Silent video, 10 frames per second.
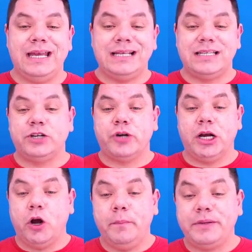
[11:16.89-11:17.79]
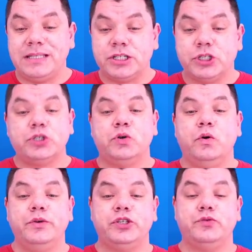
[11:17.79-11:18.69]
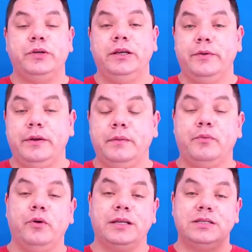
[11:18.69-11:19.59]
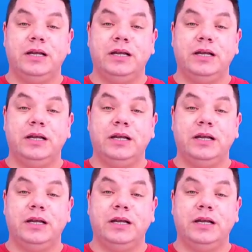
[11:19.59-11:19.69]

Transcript: etc., competition score, which is really, really important.